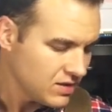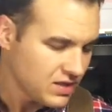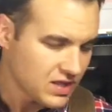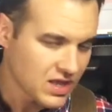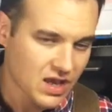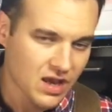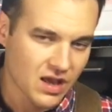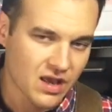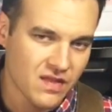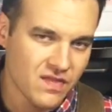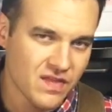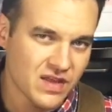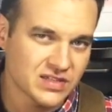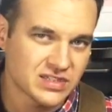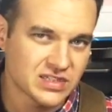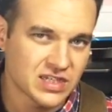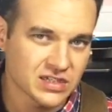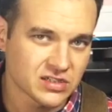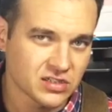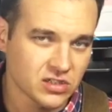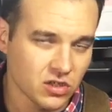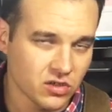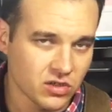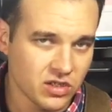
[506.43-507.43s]
Yeah, and that's
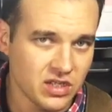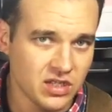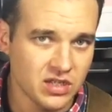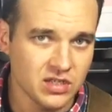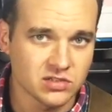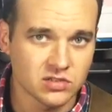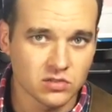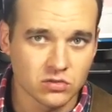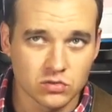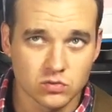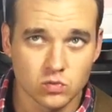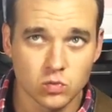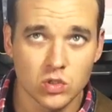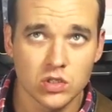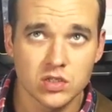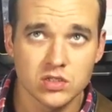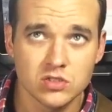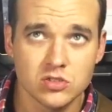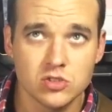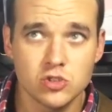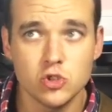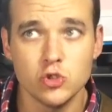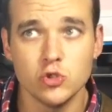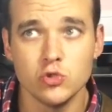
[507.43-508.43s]
actually on he. So it's
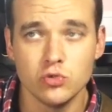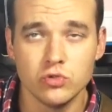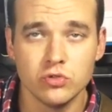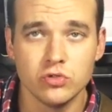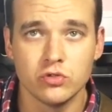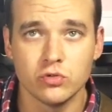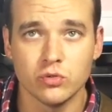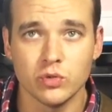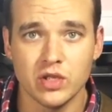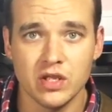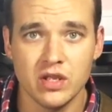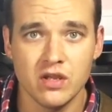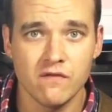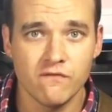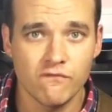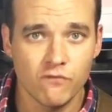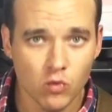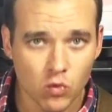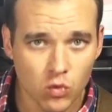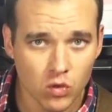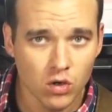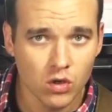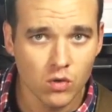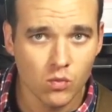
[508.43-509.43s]
1, 2, 3,
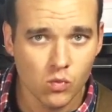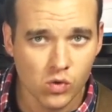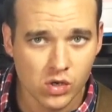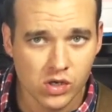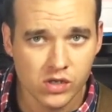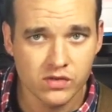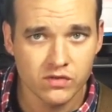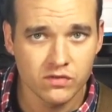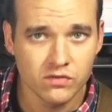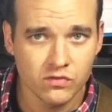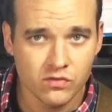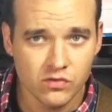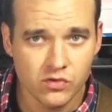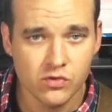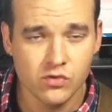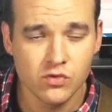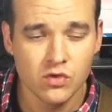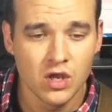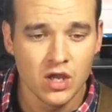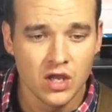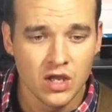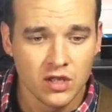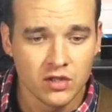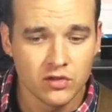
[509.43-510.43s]
4, 1,
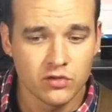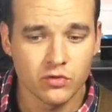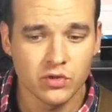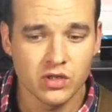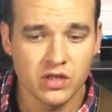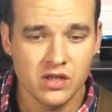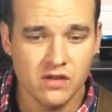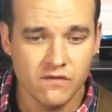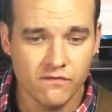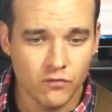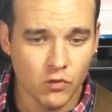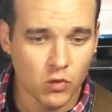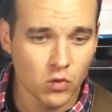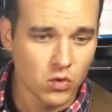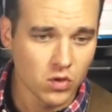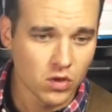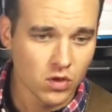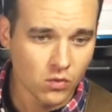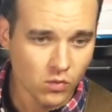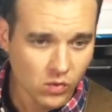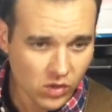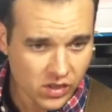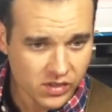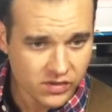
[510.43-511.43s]
2, 3,
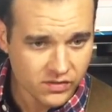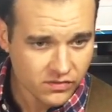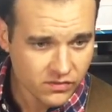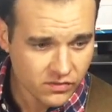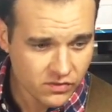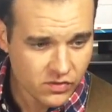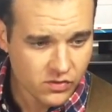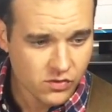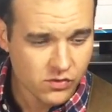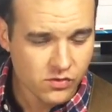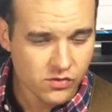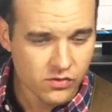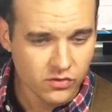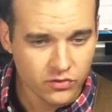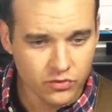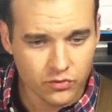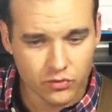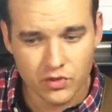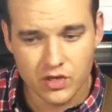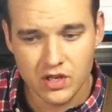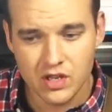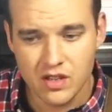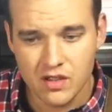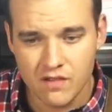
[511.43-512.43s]
4, 1, 2,
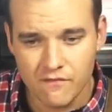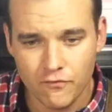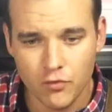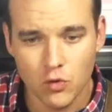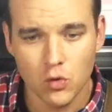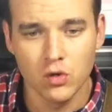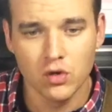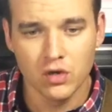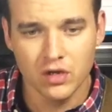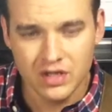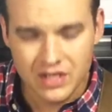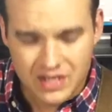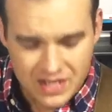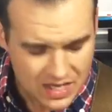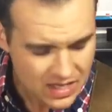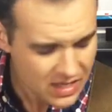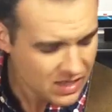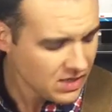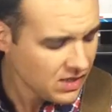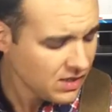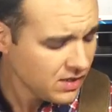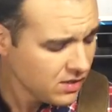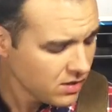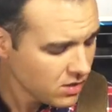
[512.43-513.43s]
3, 4.
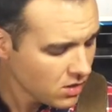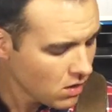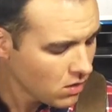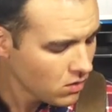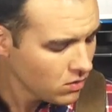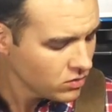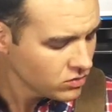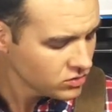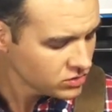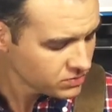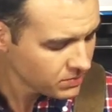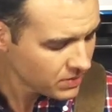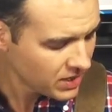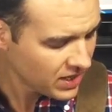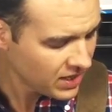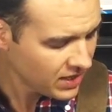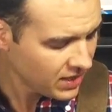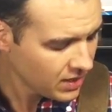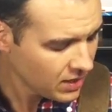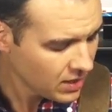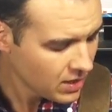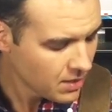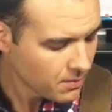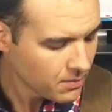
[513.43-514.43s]
He knows
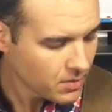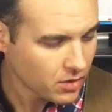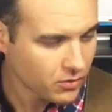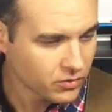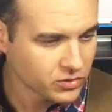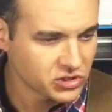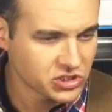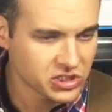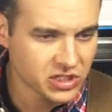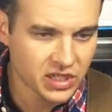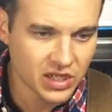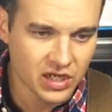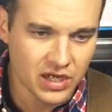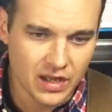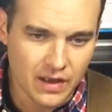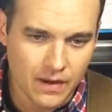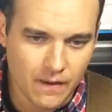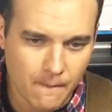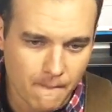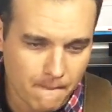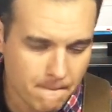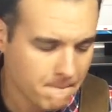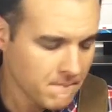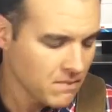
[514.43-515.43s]
my. But I want you to cut it
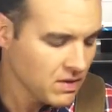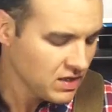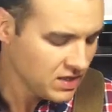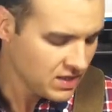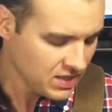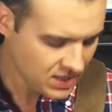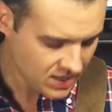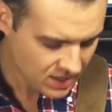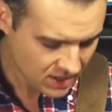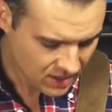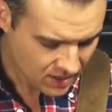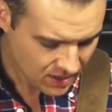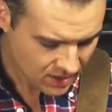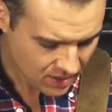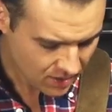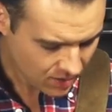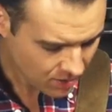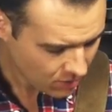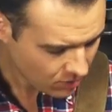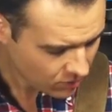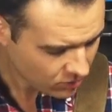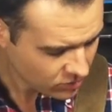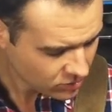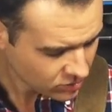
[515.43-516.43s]
out. He
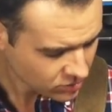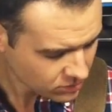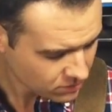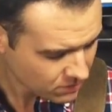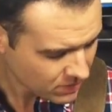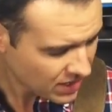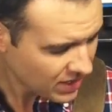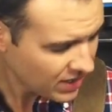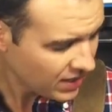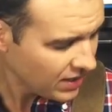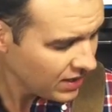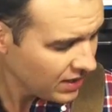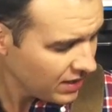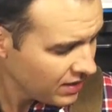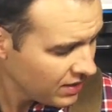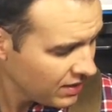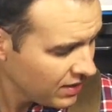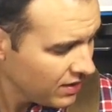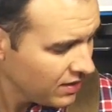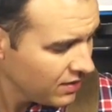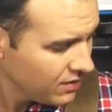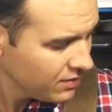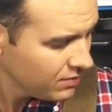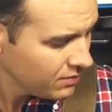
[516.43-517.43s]
knows my
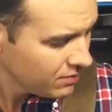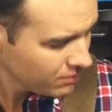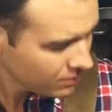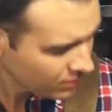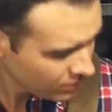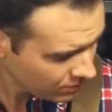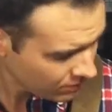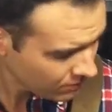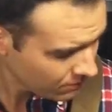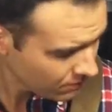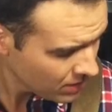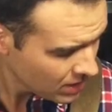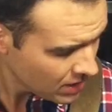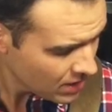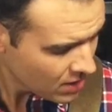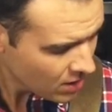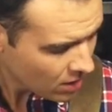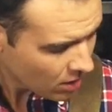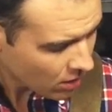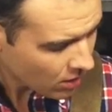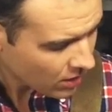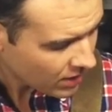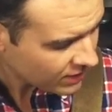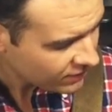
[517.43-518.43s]
name.
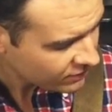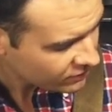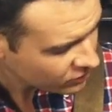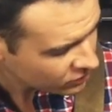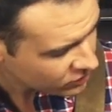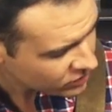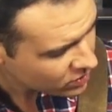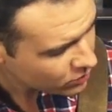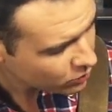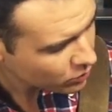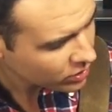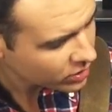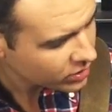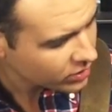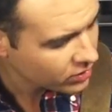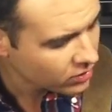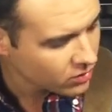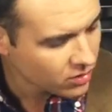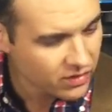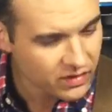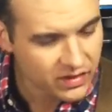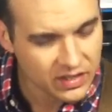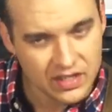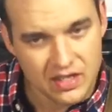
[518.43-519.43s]
All right, so then we're going to
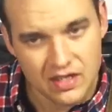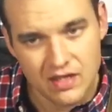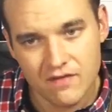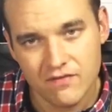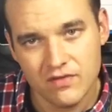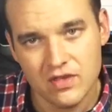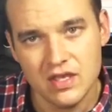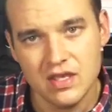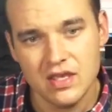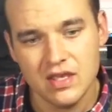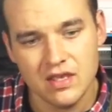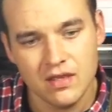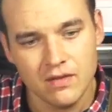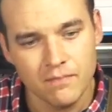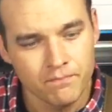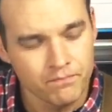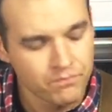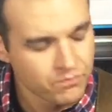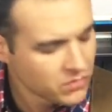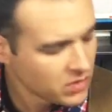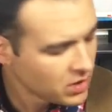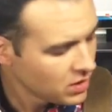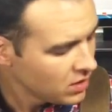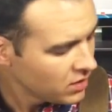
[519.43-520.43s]
go to the key of E.
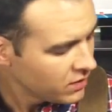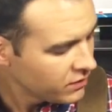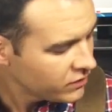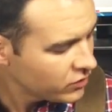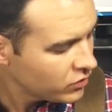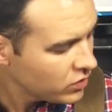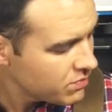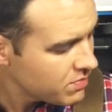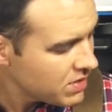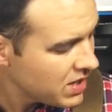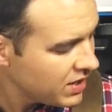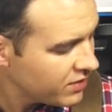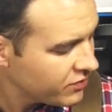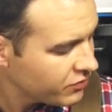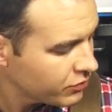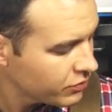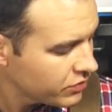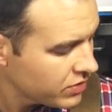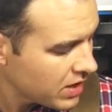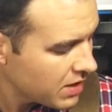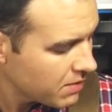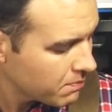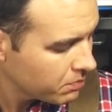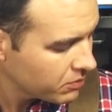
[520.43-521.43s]
So we made it
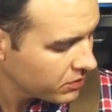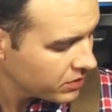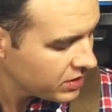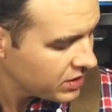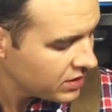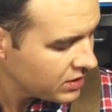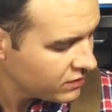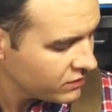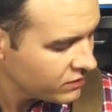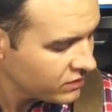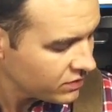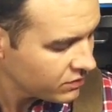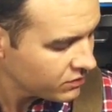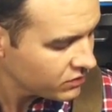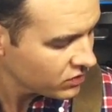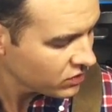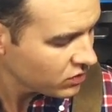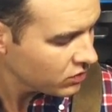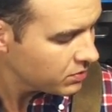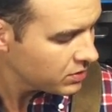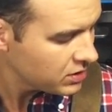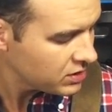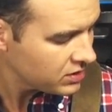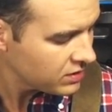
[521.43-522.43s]
through that bridge, and that was a
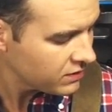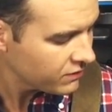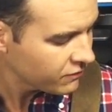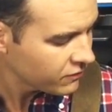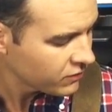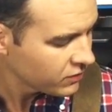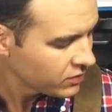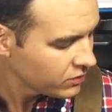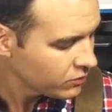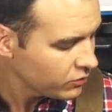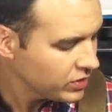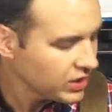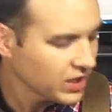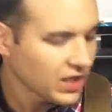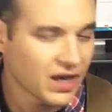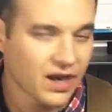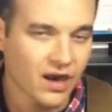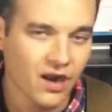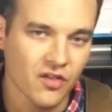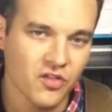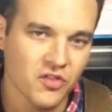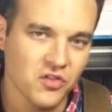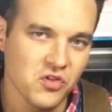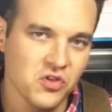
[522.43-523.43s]
little bit different. We got
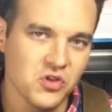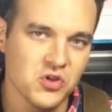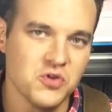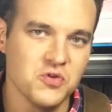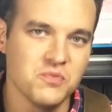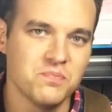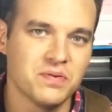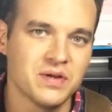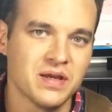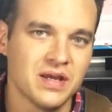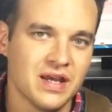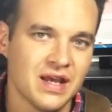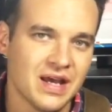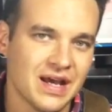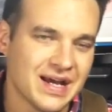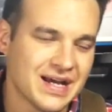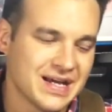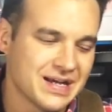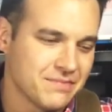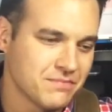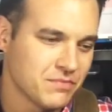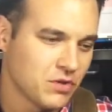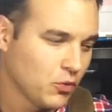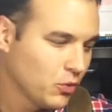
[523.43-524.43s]
out of the loop,
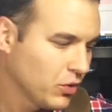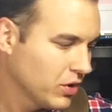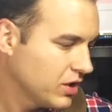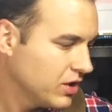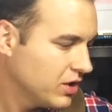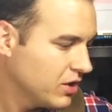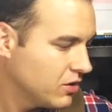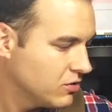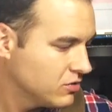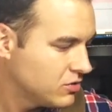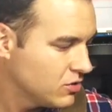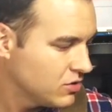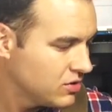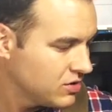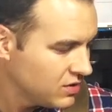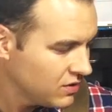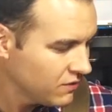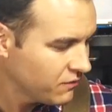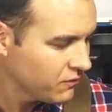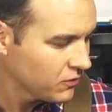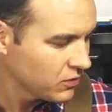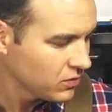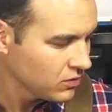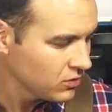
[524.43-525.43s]
but we're going to go to a
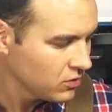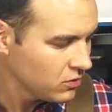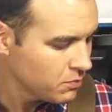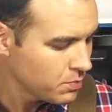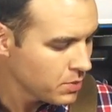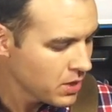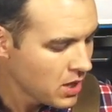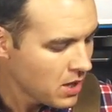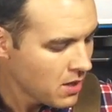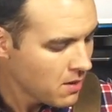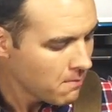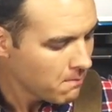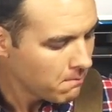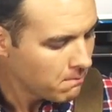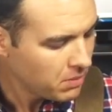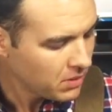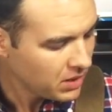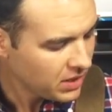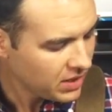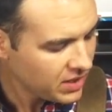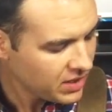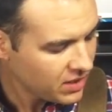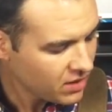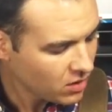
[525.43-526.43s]
different loop.
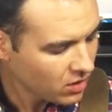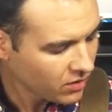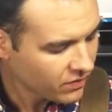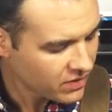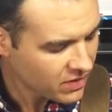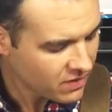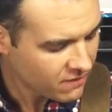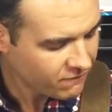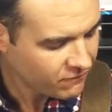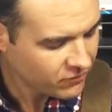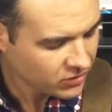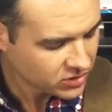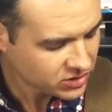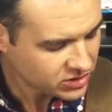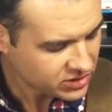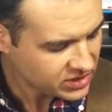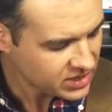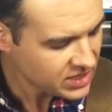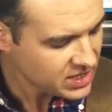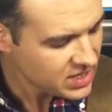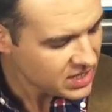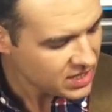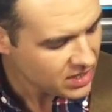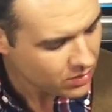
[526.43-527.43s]
But on that
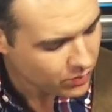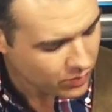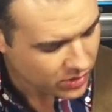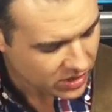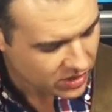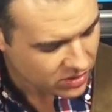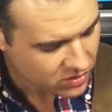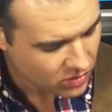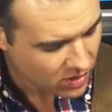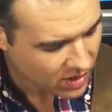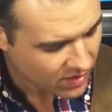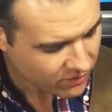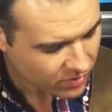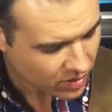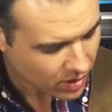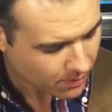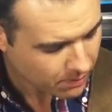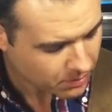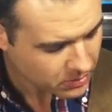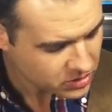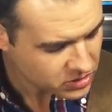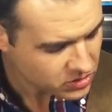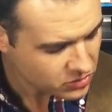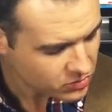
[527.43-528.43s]
first E, we do have an
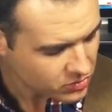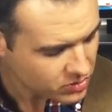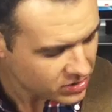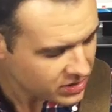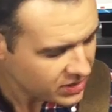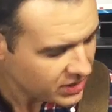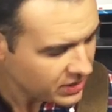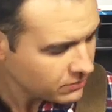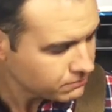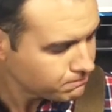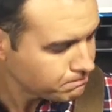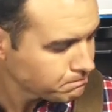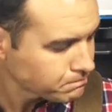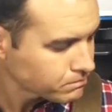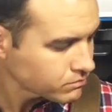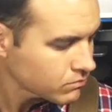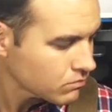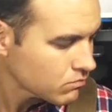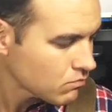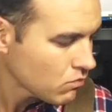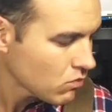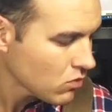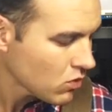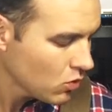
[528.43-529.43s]
opportunity.
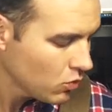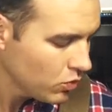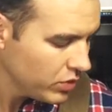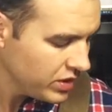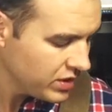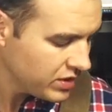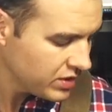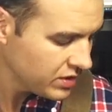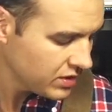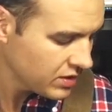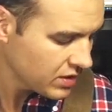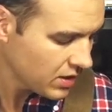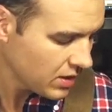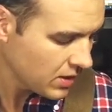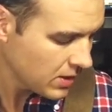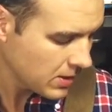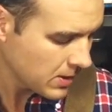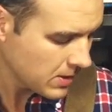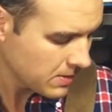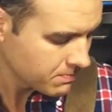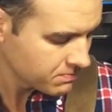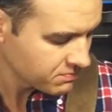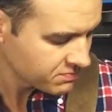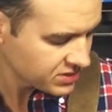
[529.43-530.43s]
We
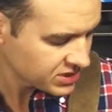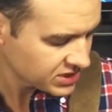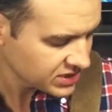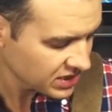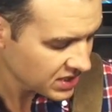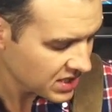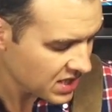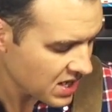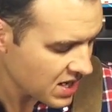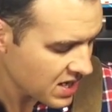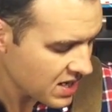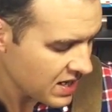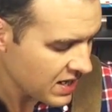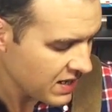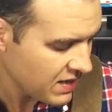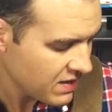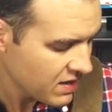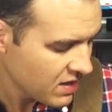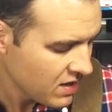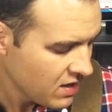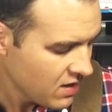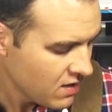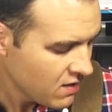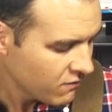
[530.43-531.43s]
can
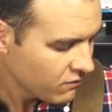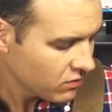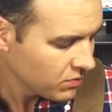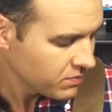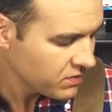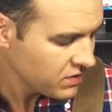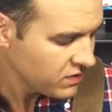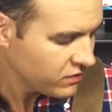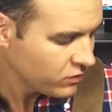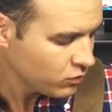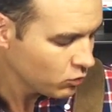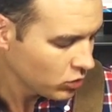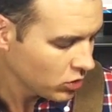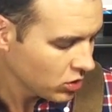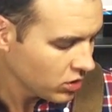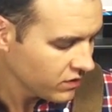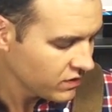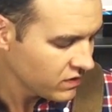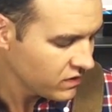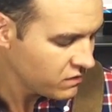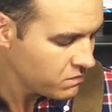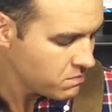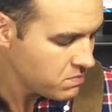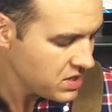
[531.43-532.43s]
slide from this. We're
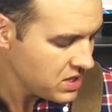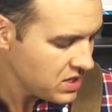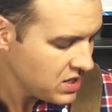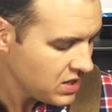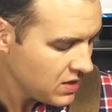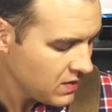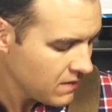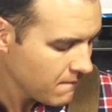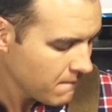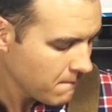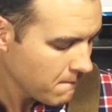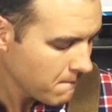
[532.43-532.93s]
on this B.